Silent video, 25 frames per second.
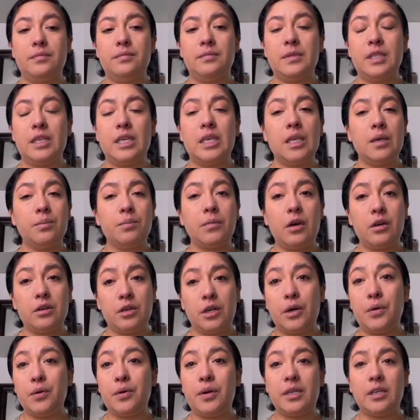Keep on
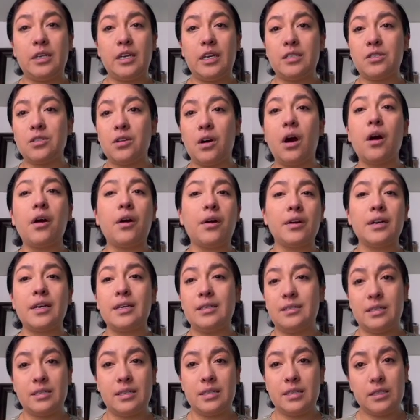going, as hard
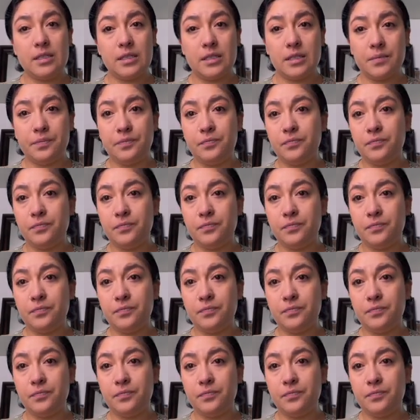as it is.